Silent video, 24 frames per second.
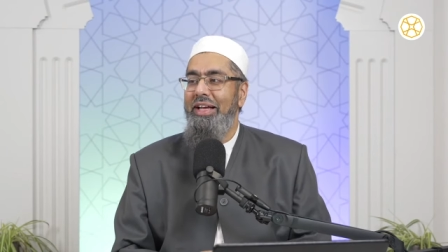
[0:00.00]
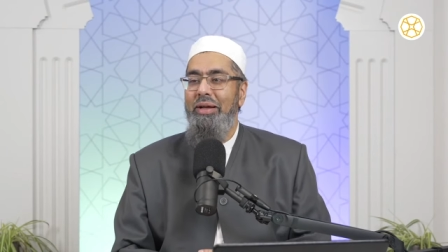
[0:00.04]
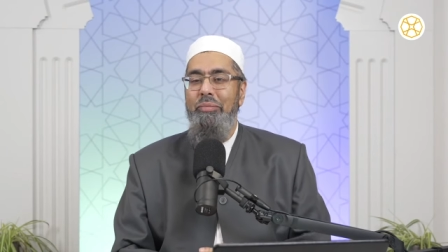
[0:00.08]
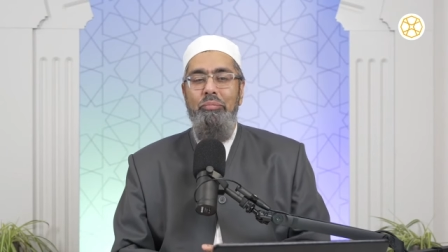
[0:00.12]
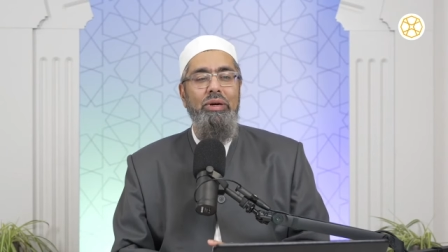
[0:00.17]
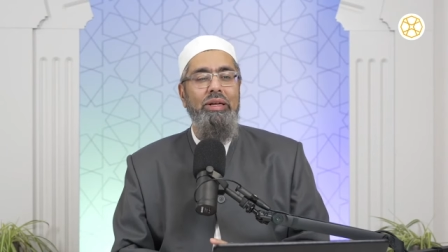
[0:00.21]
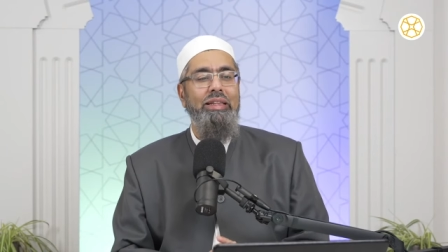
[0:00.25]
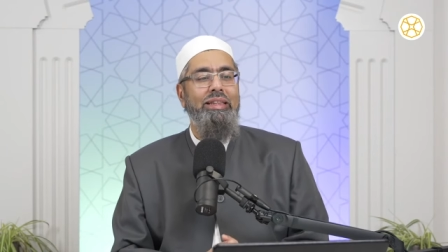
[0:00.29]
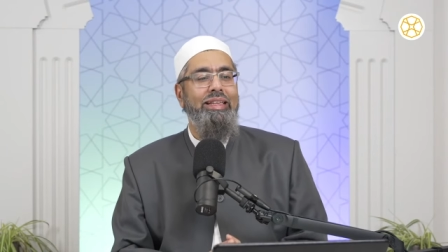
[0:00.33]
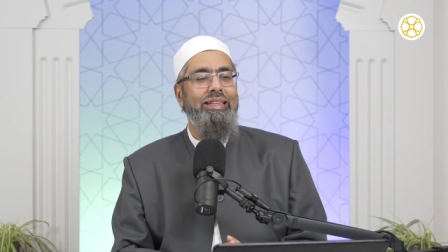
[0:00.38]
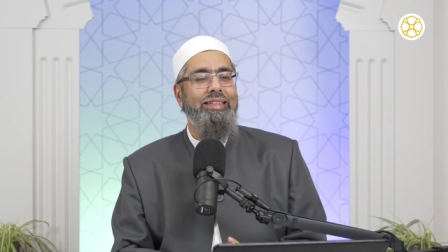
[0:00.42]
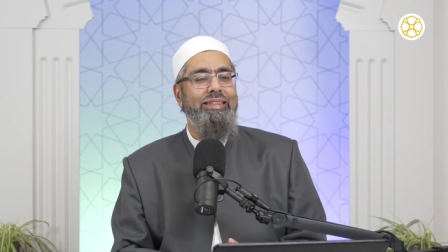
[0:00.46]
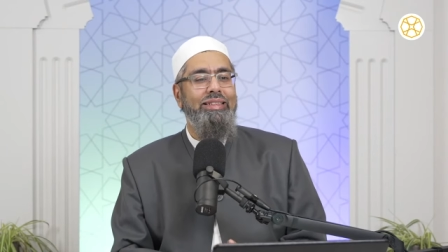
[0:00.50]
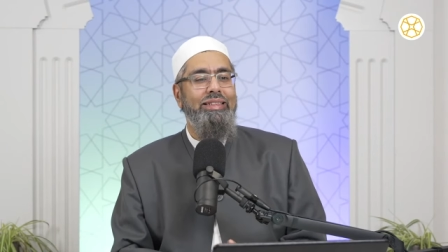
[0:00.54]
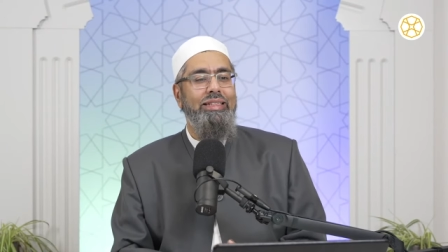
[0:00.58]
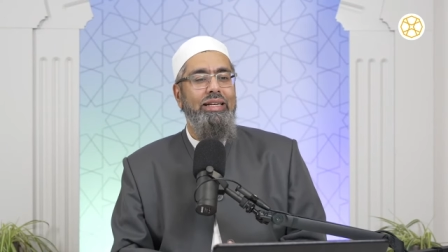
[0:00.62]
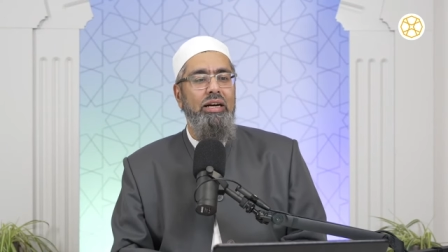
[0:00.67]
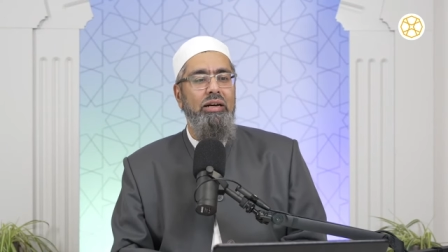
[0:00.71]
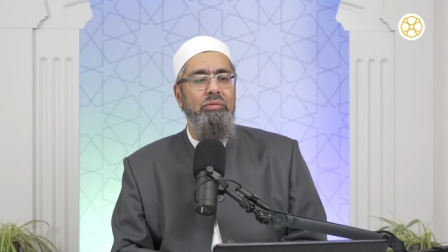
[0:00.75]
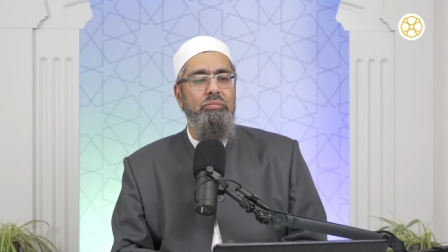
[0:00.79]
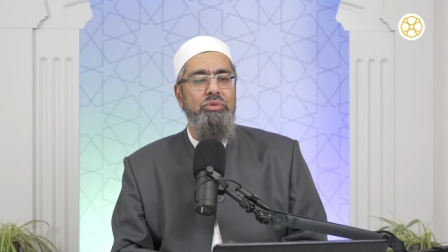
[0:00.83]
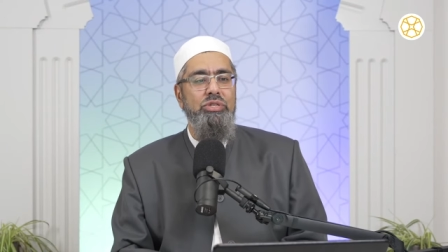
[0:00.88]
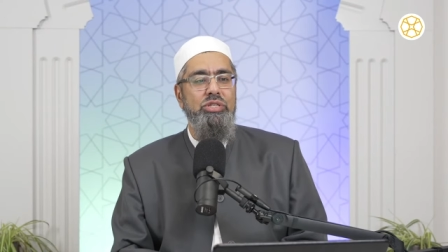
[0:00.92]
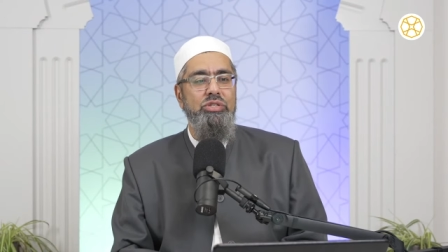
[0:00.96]
But this
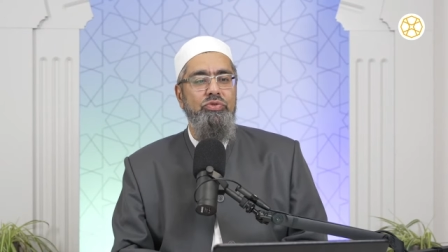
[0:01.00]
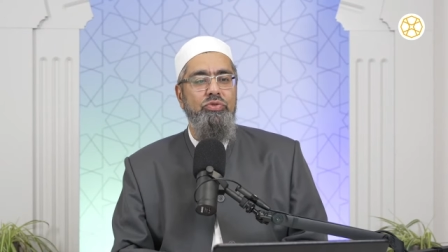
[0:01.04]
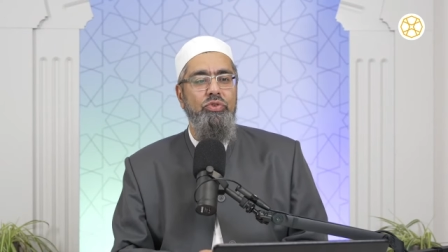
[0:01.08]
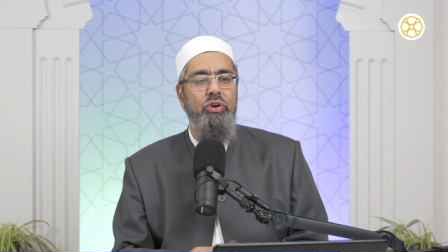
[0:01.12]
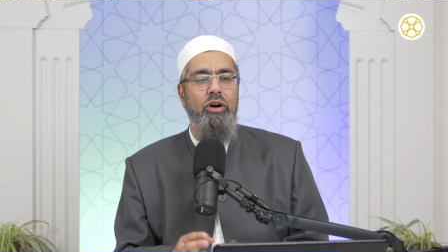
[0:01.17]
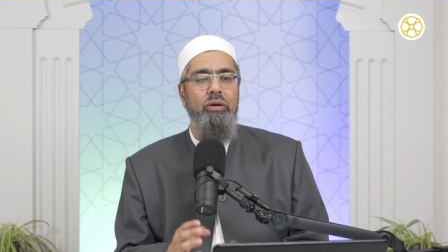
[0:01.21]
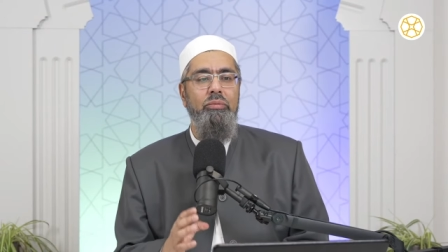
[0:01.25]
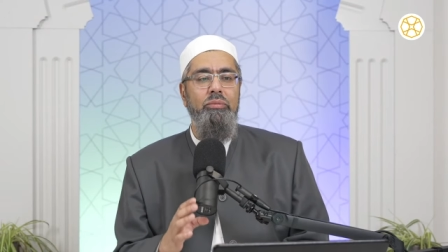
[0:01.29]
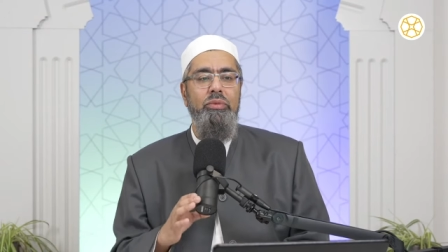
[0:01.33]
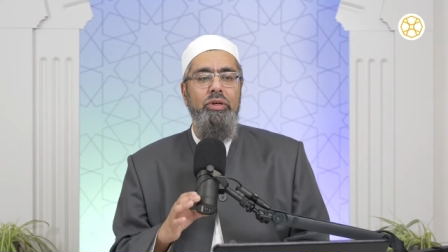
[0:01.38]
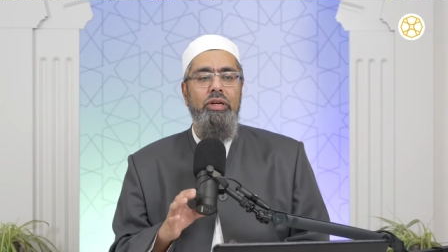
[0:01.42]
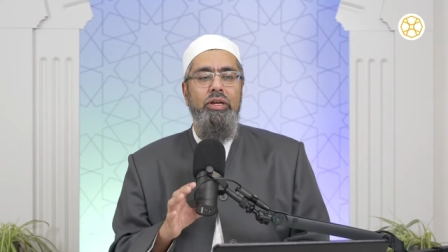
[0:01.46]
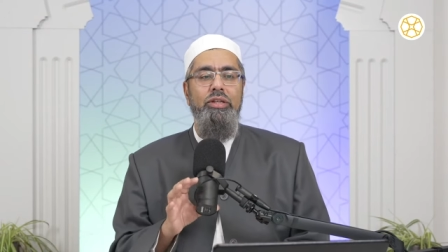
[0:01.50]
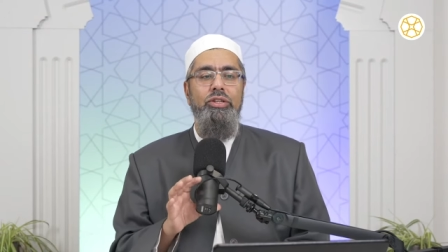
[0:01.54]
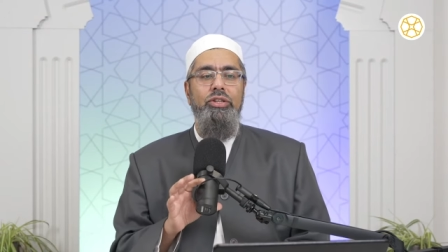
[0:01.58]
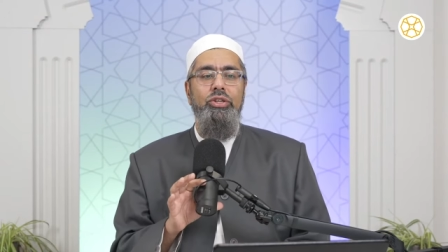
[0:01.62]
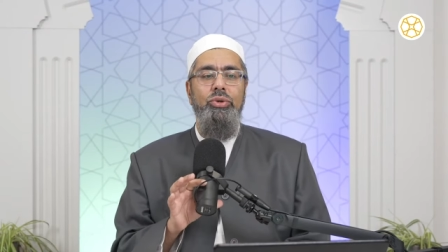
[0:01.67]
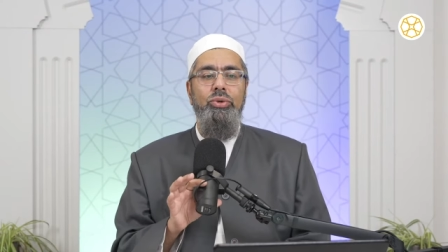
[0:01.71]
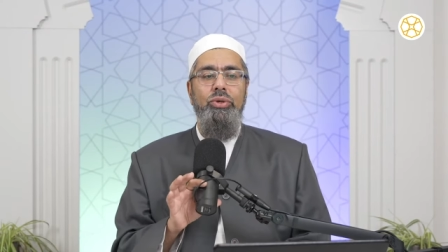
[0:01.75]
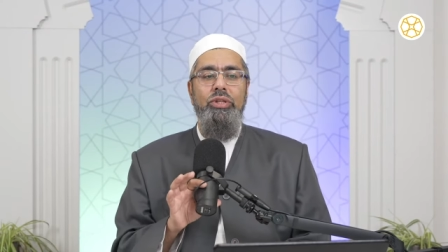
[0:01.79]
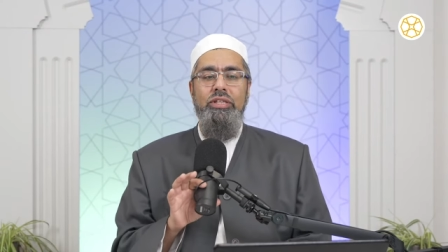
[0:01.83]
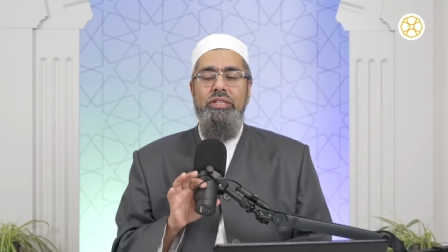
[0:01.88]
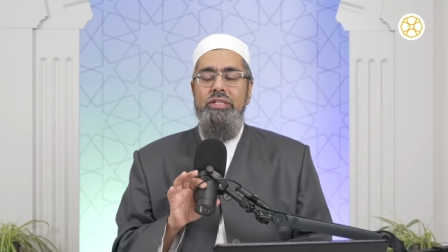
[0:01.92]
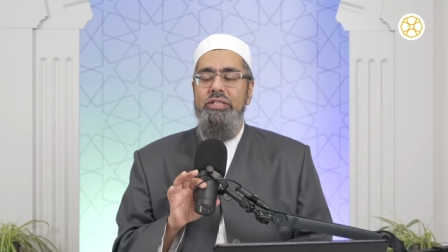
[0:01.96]
comes from a
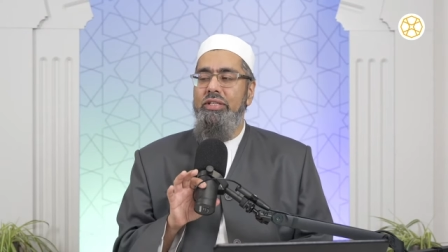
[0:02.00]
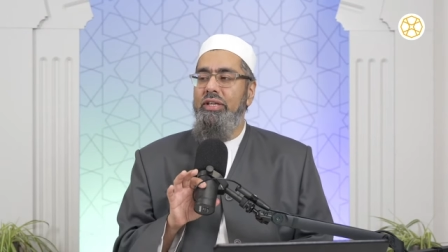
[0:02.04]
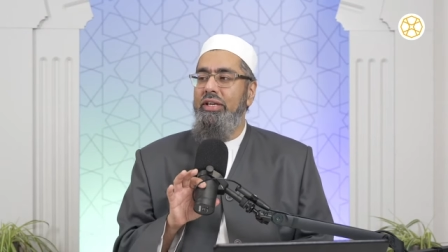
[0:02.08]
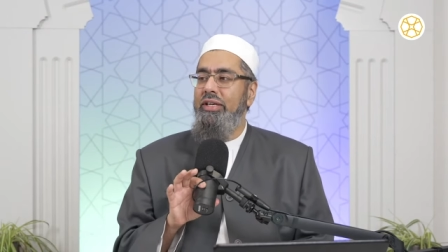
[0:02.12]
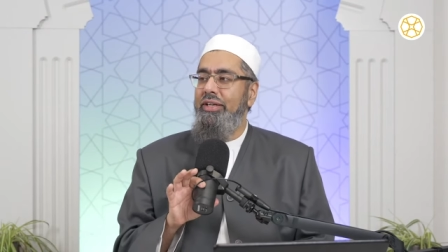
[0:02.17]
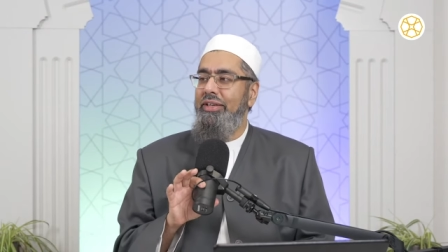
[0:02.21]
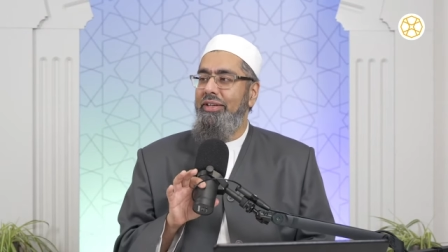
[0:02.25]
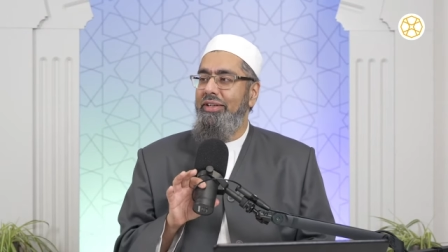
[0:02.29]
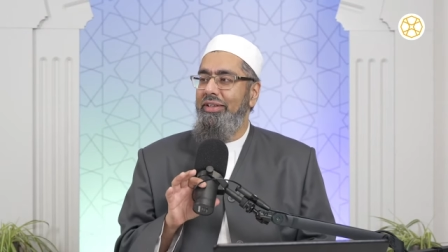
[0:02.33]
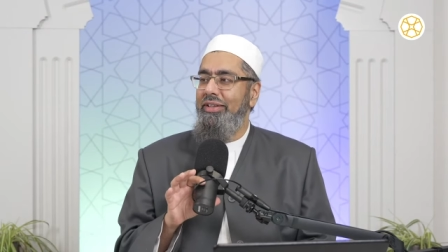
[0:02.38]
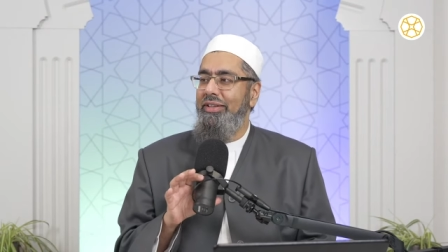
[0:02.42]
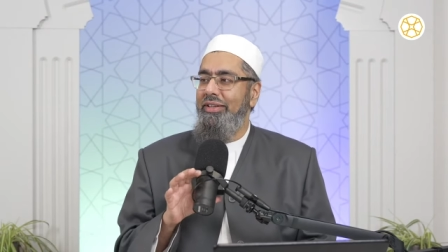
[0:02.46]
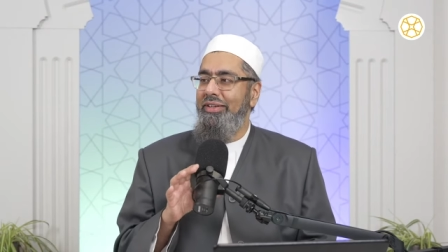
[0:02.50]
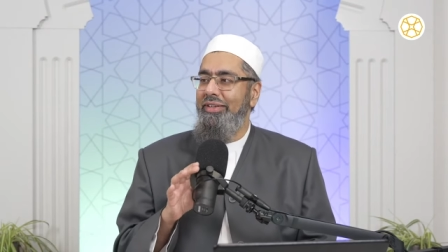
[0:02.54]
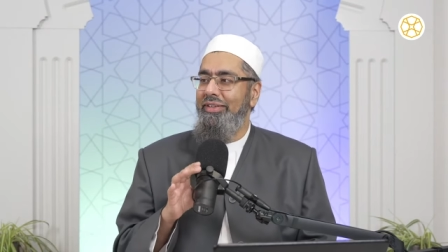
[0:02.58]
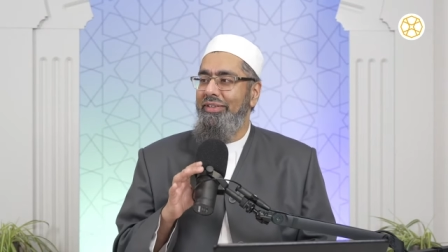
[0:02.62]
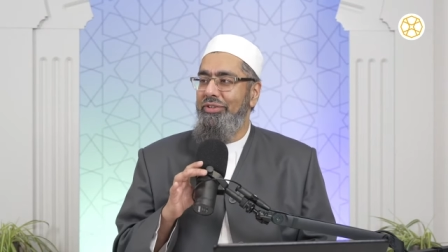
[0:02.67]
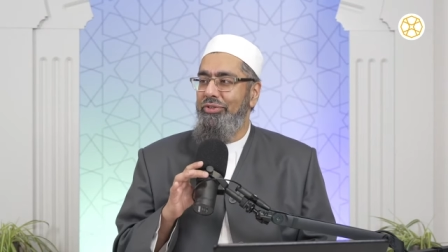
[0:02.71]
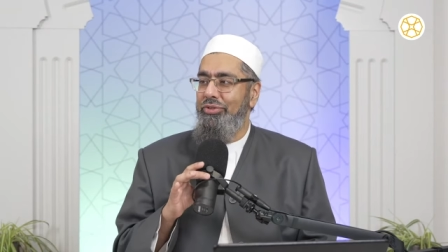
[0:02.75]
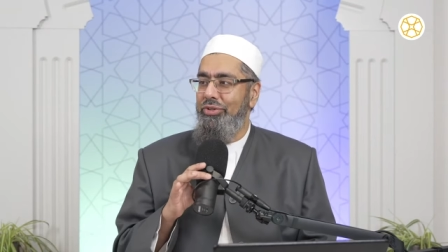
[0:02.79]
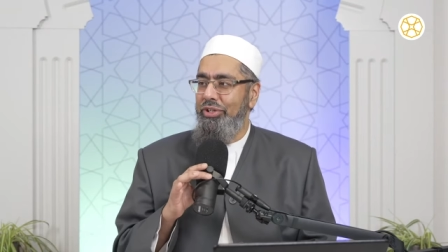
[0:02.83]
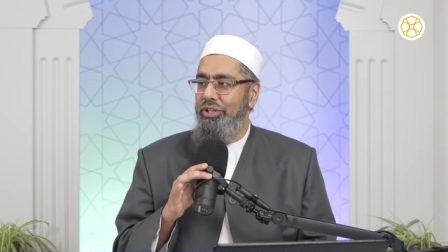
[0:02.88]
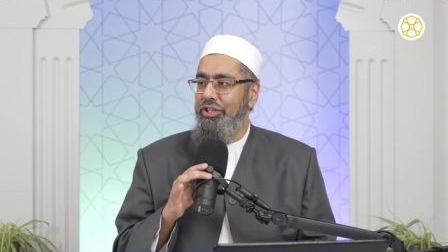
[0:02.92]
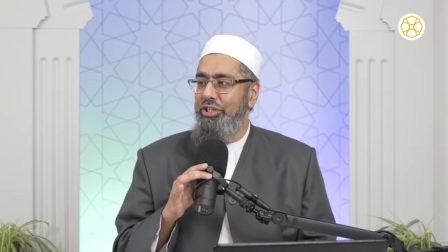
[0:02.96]
dualistic
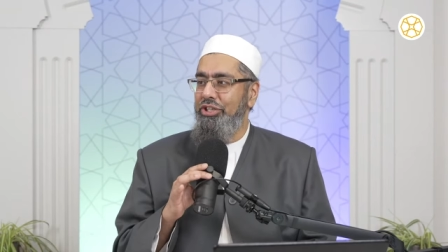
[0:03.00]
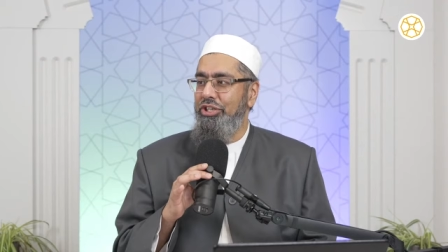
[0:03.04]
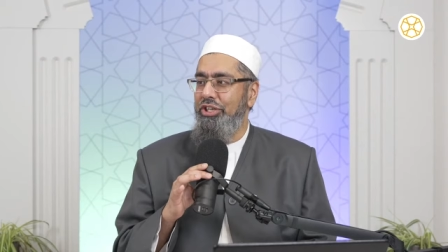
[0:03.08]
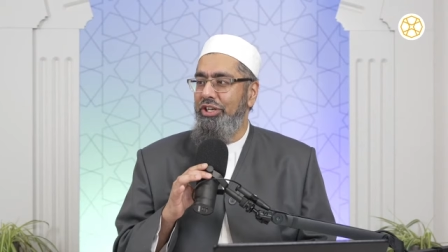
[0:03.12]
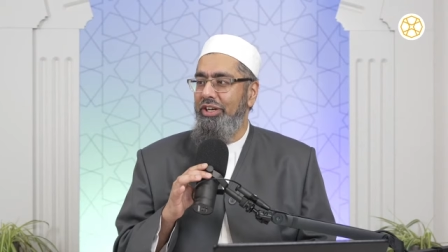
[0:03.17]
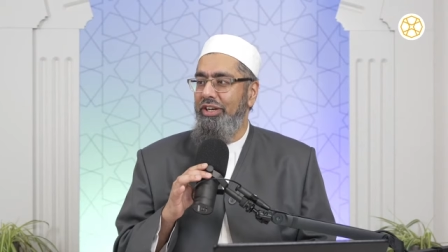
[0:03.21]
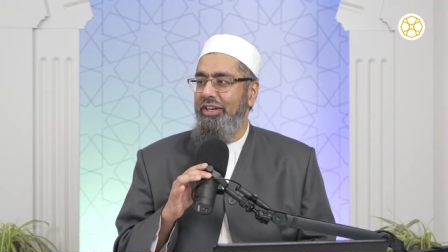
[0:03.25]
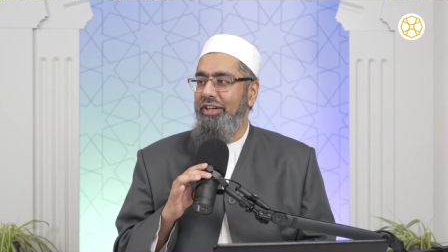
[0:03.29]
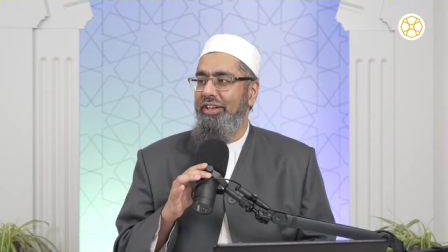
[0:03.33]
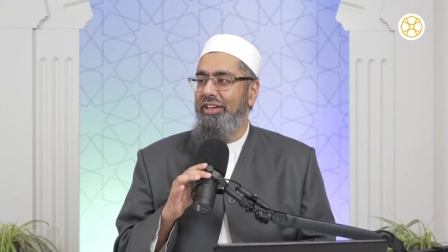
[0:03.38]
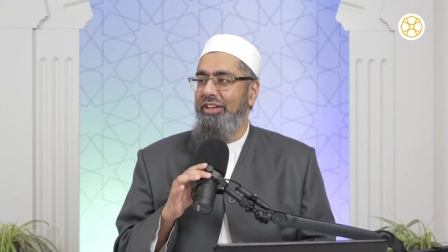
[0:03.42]
tradition